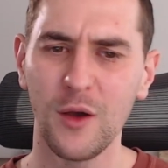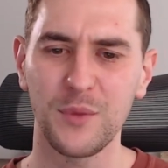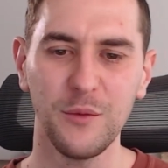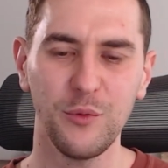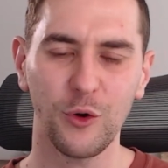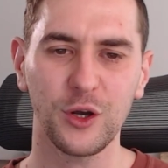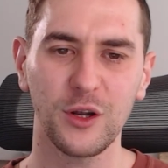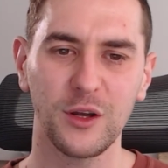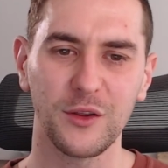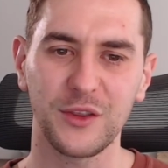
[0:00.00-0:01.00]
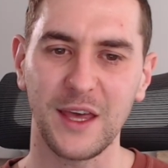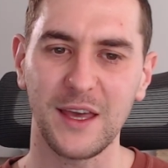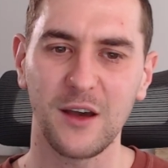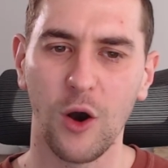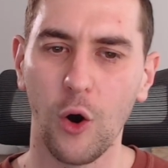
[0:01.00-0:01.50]
people are gonna
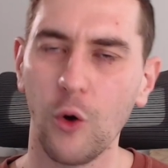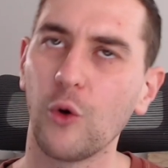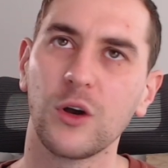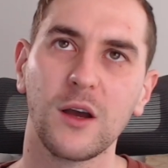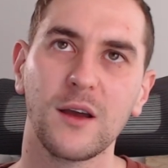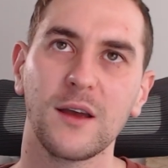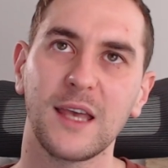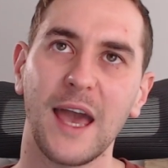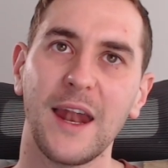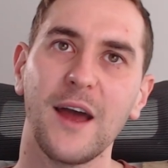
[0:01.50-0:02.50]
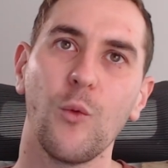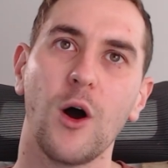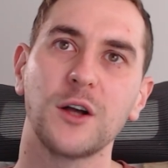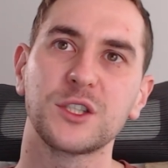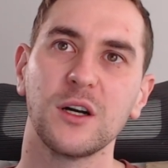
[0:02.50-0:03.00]
think oh can i
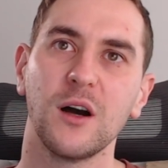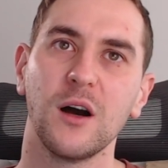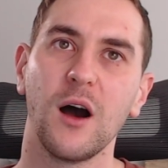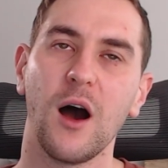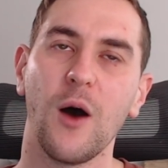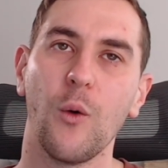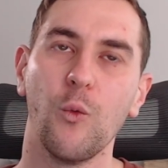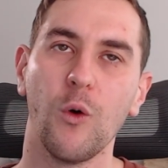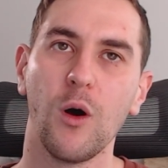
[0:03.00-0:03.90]
watch a,